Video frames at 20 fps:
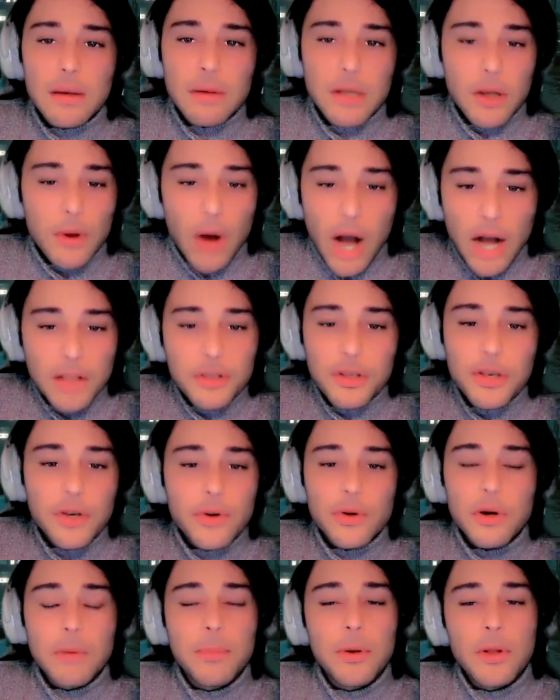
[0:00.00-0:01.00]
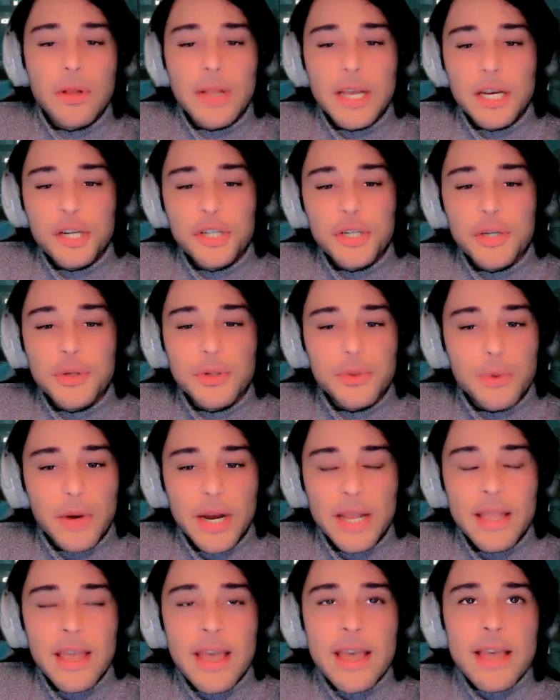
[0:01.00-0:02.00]
you know, uncurable issues,
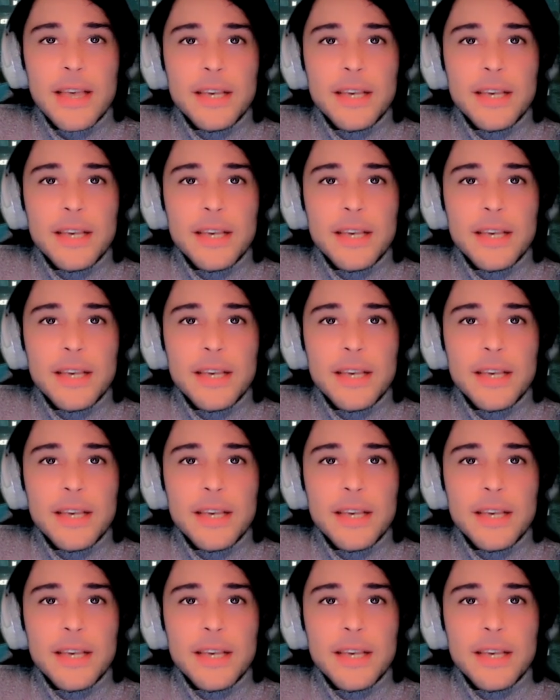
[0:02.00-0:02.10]
right?